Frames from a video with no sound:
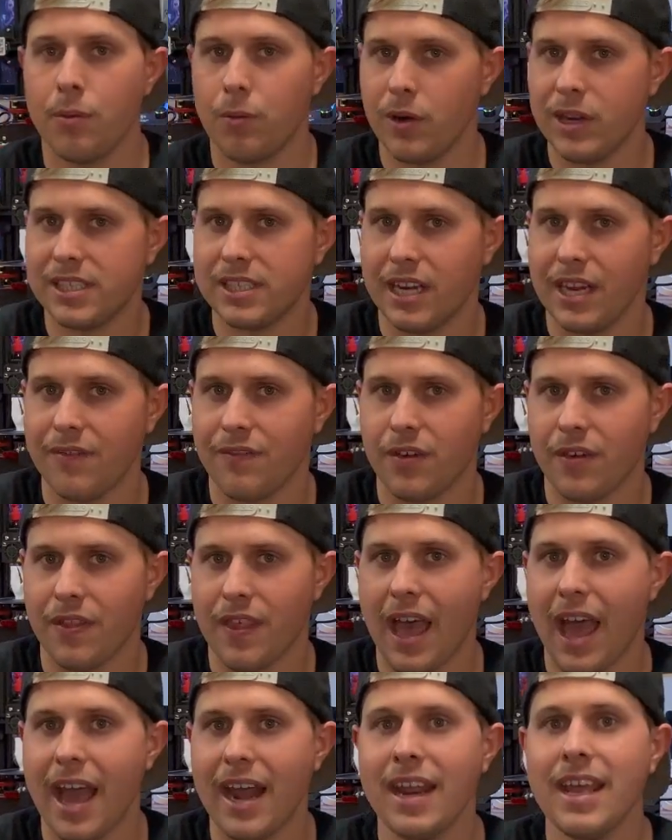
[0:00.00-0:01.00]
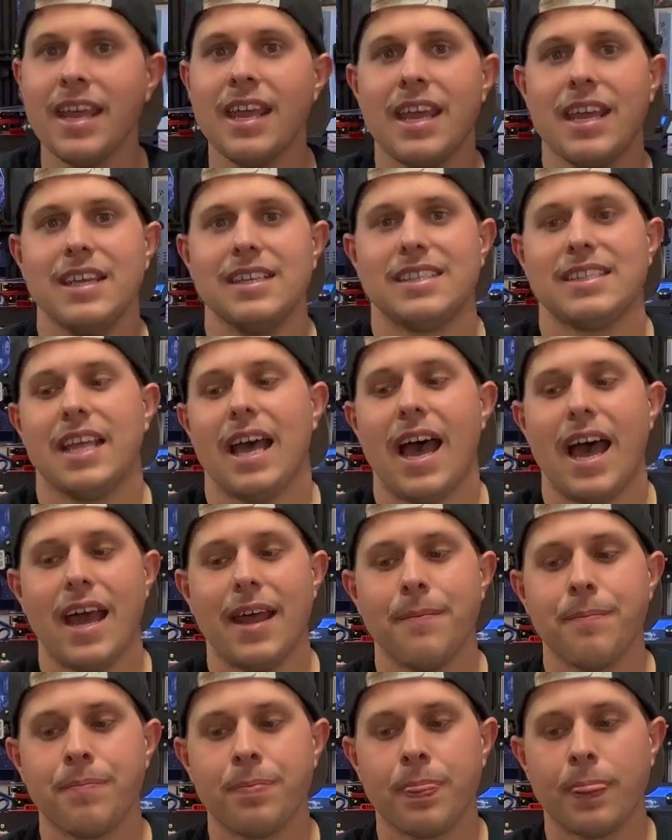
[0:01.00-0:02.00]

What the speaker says: Reasoning for that is that